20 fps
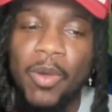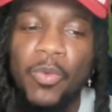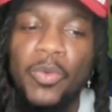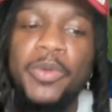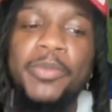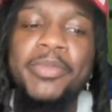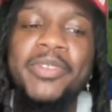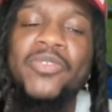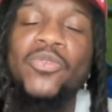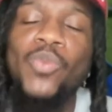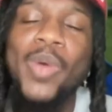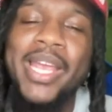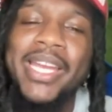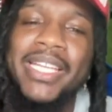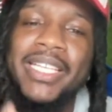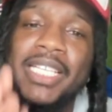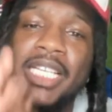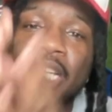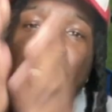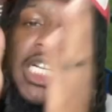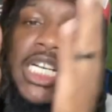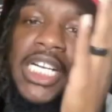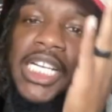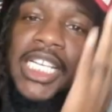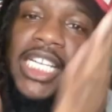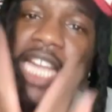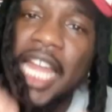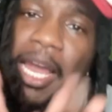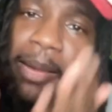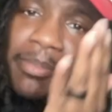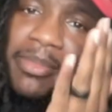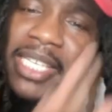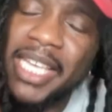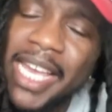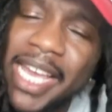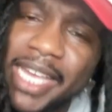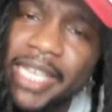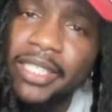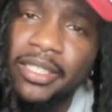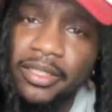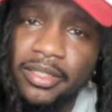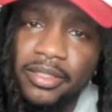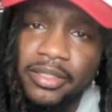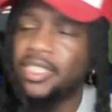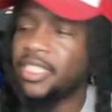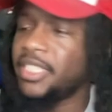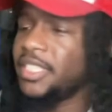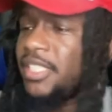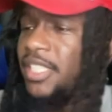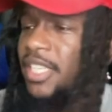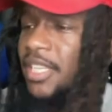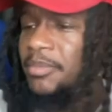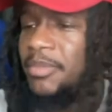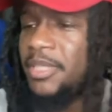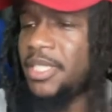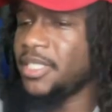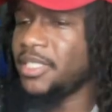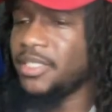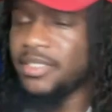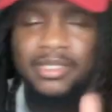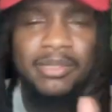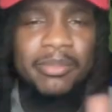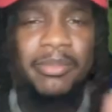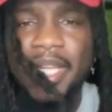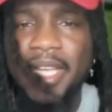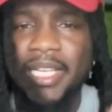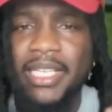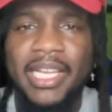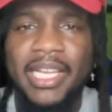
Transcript: We've been waiting eleven years, ten, eleven years, something like